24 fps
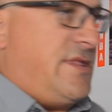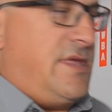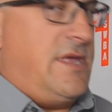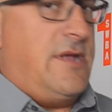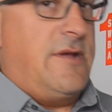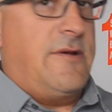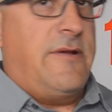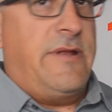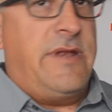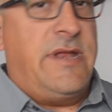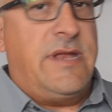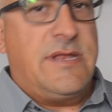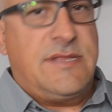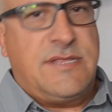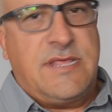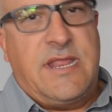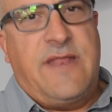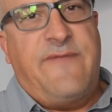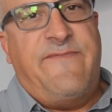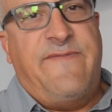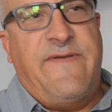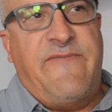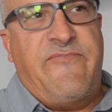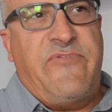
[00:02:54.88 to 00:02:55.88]
here and then set
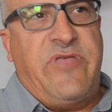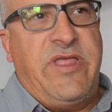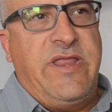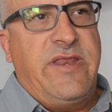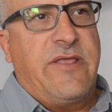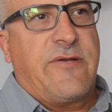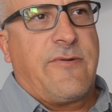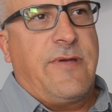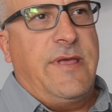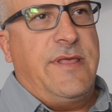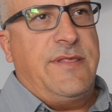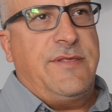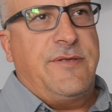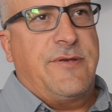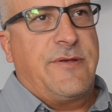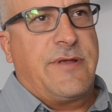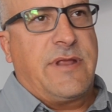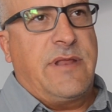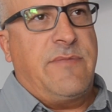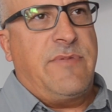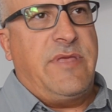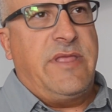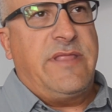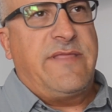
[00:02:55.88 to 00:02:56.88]
at 15 degrees, you're
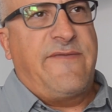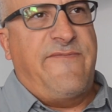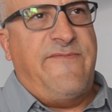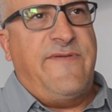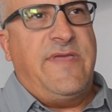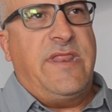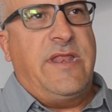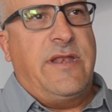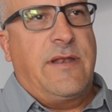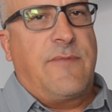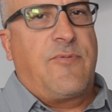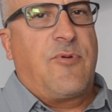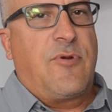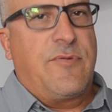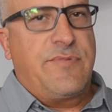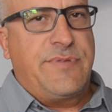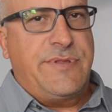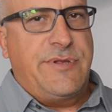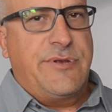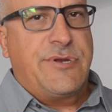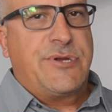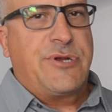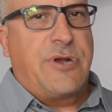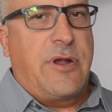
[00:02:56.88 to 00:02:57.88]
going to be defeating the purpose of
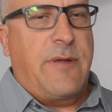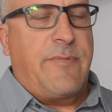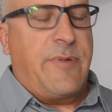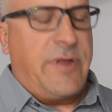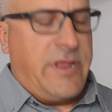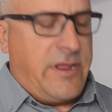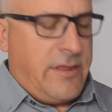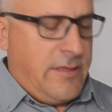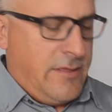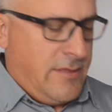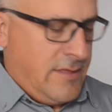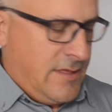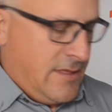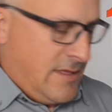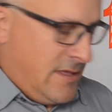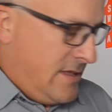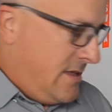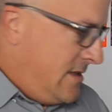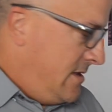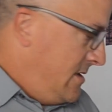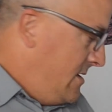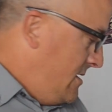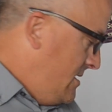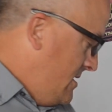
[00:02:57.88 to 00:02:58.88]
your sharpening.
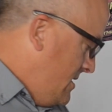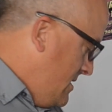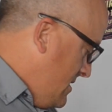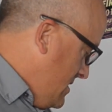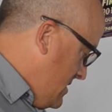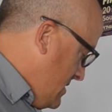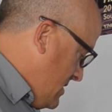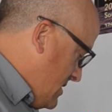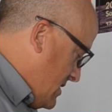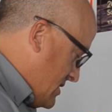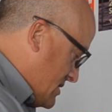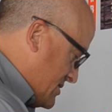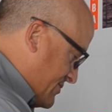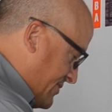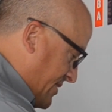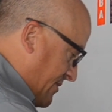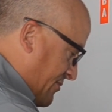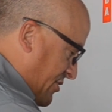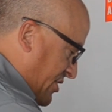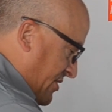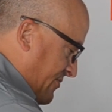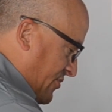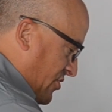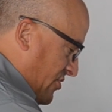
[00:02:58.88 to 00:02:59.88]
So when I'm
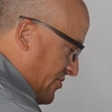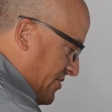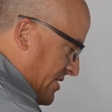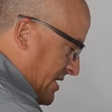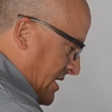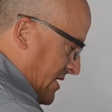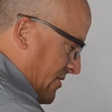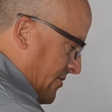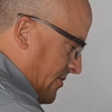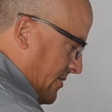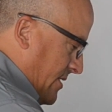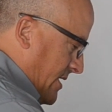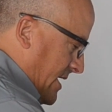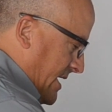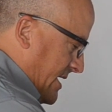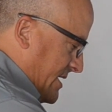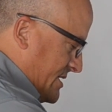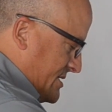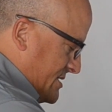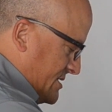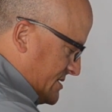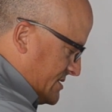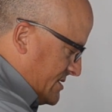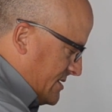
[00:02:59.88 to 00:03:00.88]
on the boat now, I can
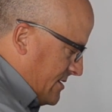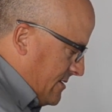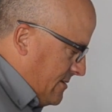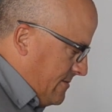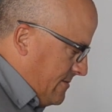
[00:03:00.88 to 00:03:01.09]
just